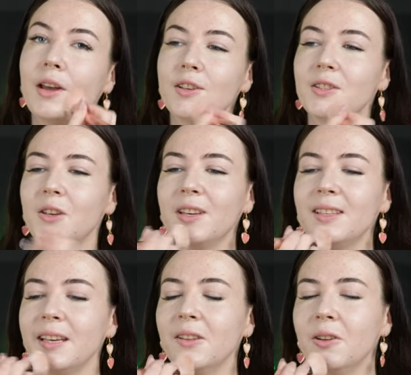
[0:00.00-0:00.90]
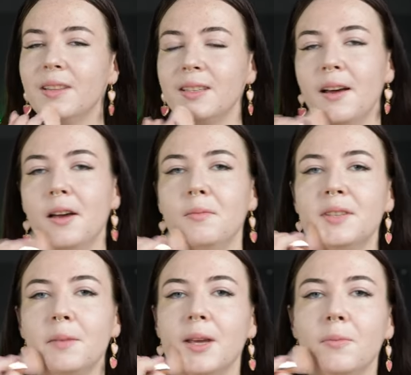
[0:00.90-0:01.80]
So you see a lot of the
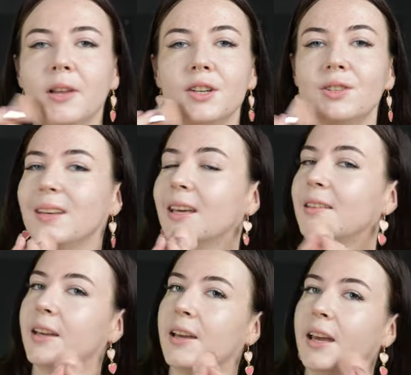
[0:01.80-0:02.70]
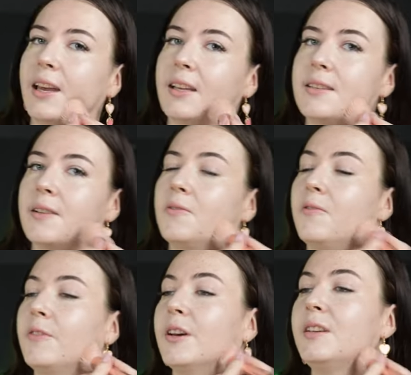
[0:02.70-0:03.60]
times that people actually get their hair done
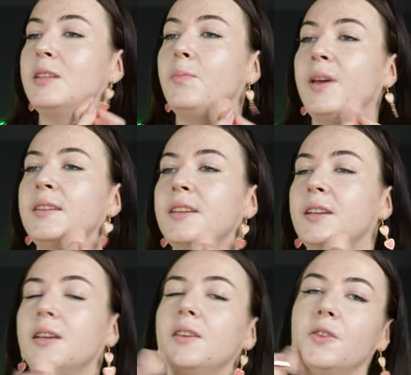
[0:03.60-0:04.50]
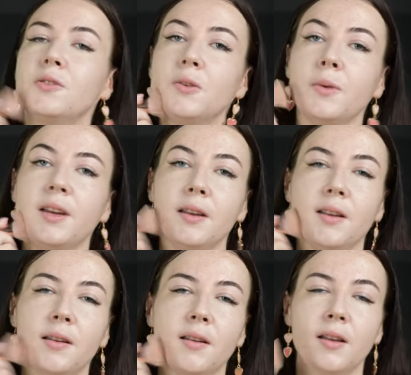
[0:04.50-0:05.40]
first, depending if you're
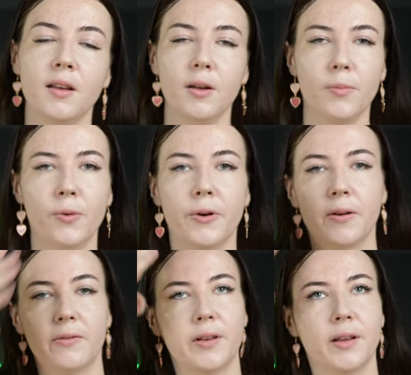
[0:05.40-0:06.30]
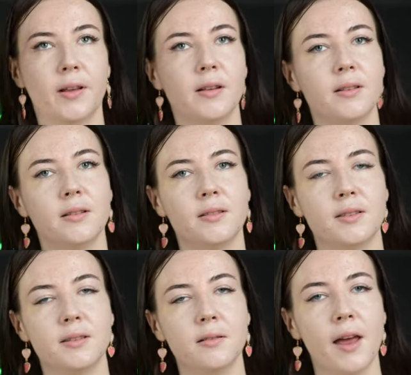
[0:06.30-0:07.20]
doing more of a
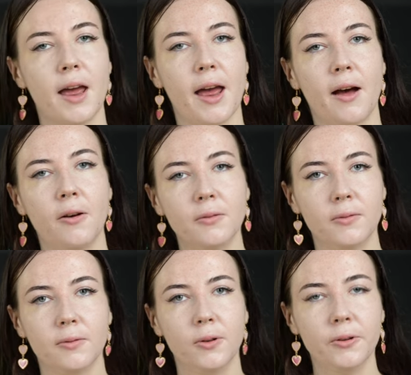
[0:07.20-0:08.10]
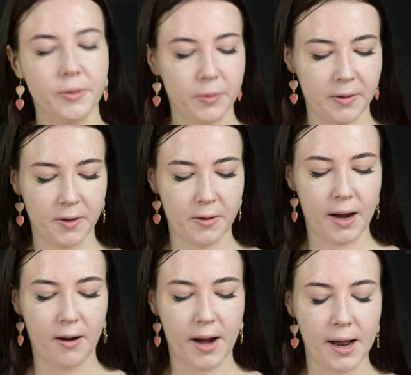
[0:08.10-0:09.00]
out look with your
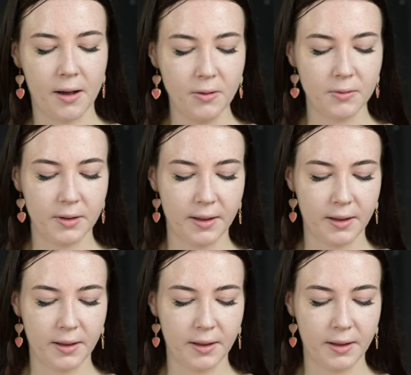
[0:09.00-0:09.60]
hair out.